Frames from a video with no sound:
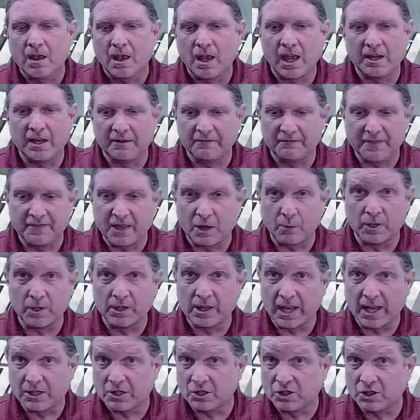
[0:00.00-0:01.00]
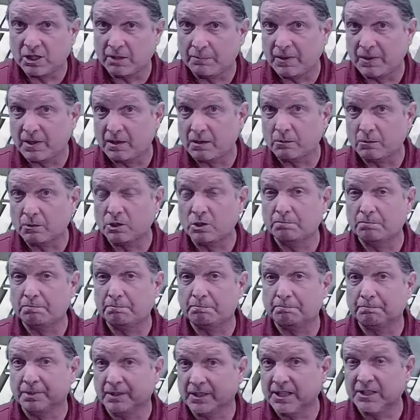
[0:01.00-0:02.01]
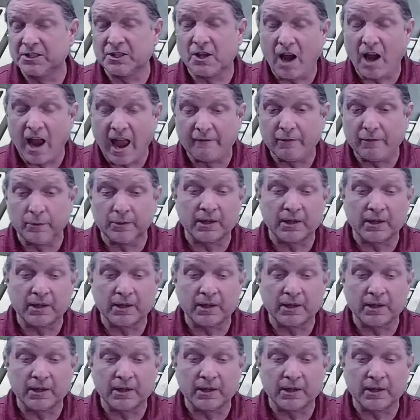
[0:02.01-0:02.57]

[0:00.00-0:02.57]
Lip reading: And if the relationship the police are having